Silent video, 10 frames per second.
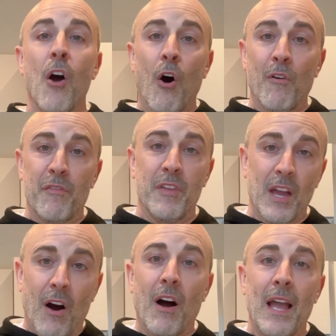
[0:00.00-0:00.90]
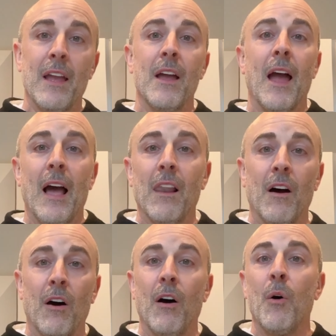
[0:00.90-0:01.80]
off the
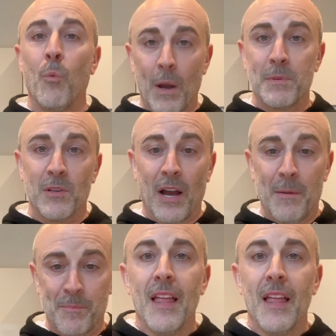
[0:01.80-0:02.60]
ILR website.